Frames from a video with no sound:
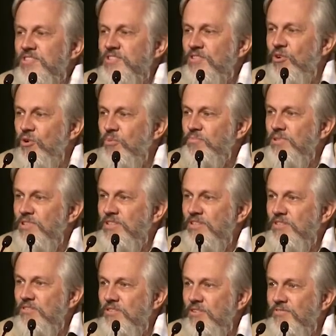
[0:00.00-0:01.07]
the scope
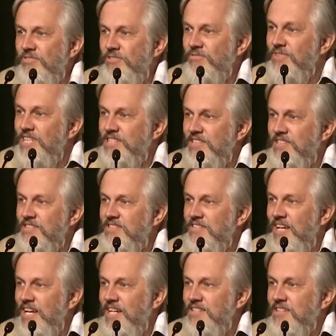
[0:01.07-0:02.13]
of what Western
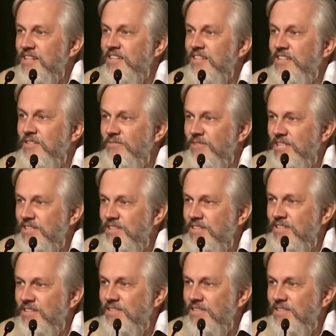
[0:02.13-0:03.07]
science can deal with.